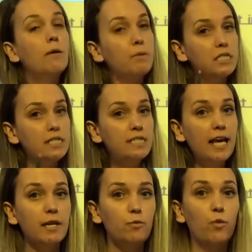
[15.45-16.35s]
But
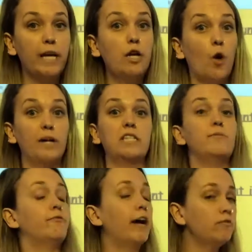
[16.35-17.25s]
today we're going to
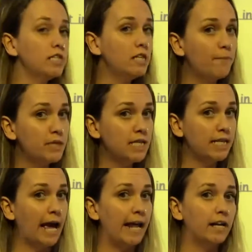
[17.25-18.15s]
be rounding numbers
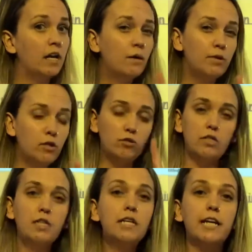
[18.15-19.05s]
again, but not
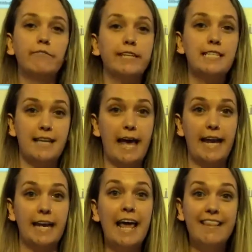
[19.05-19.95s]
to the nearest 10.